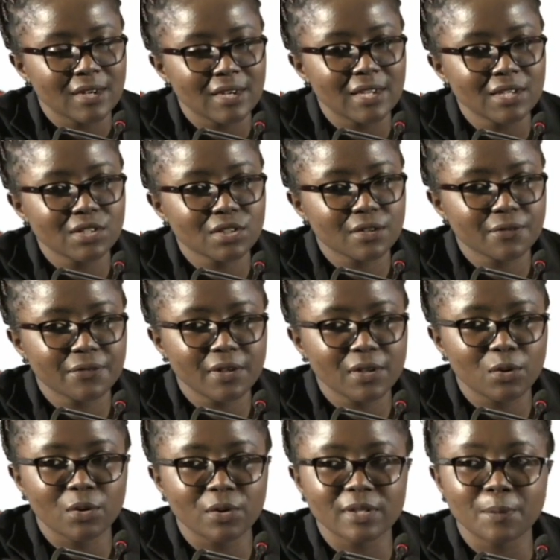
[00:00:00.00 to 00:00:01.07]
ledger fee
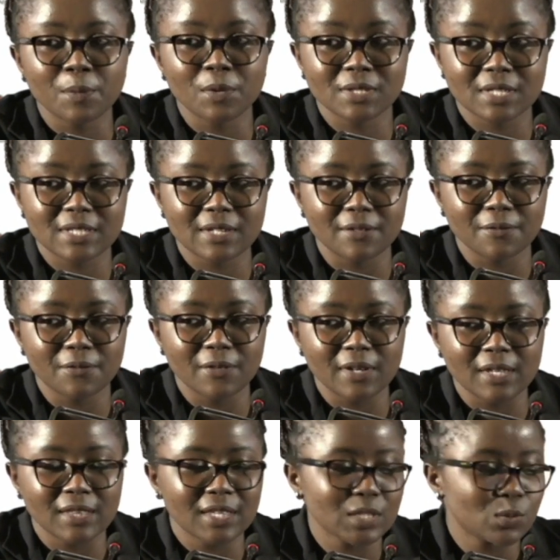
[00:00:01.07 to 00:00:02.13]
or the processing
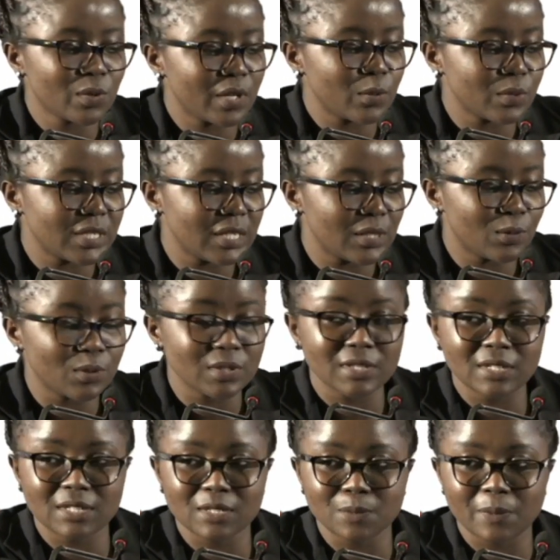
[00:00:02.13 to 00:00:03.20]
fee. That's why you see those
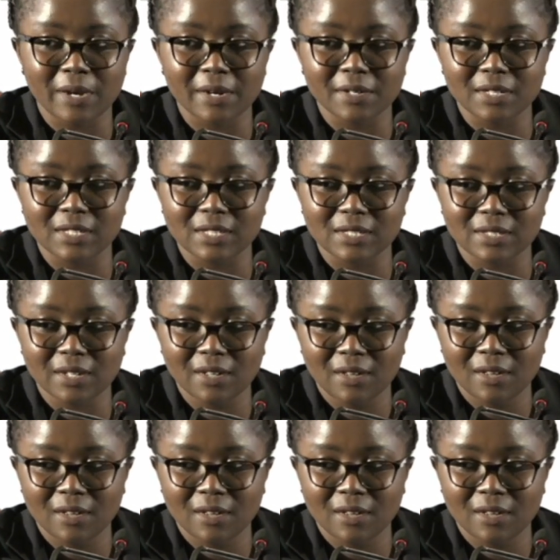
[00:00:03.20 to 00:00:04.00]
disparities.